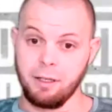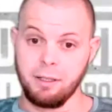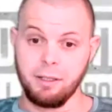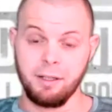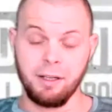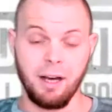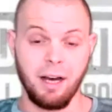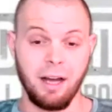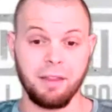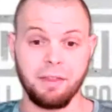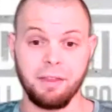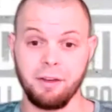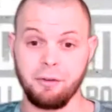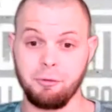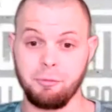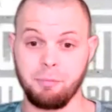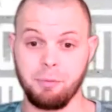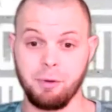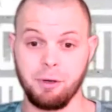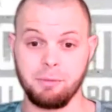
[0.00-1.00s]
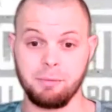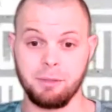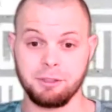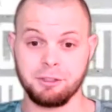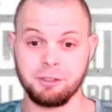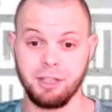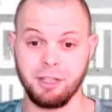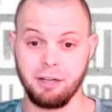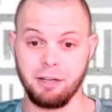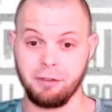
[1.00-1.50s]
no, I think we've pretty
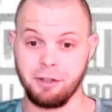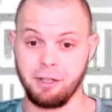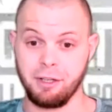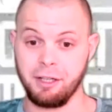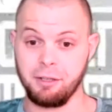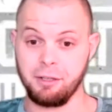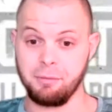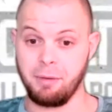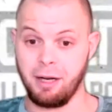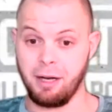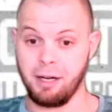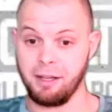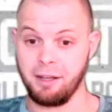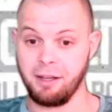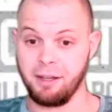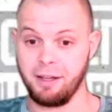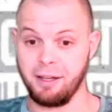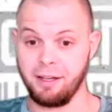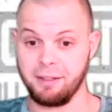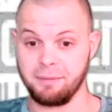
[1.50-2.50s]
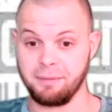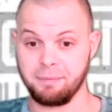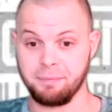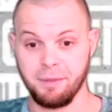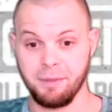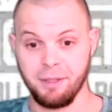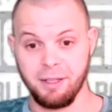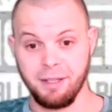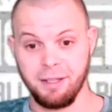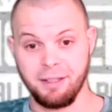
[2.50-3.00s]
much covered anybody that
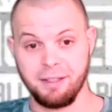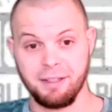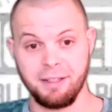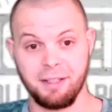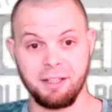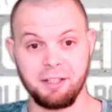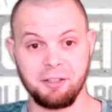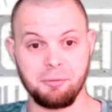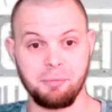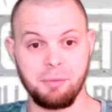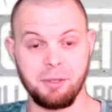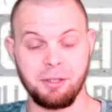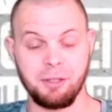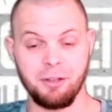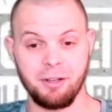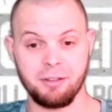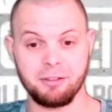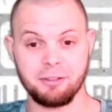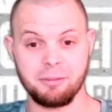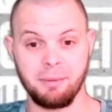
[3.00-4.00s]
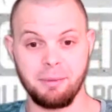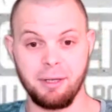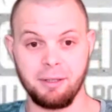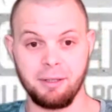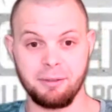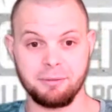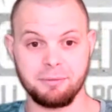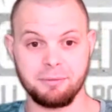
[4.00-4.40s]
needed to be talked anything. about.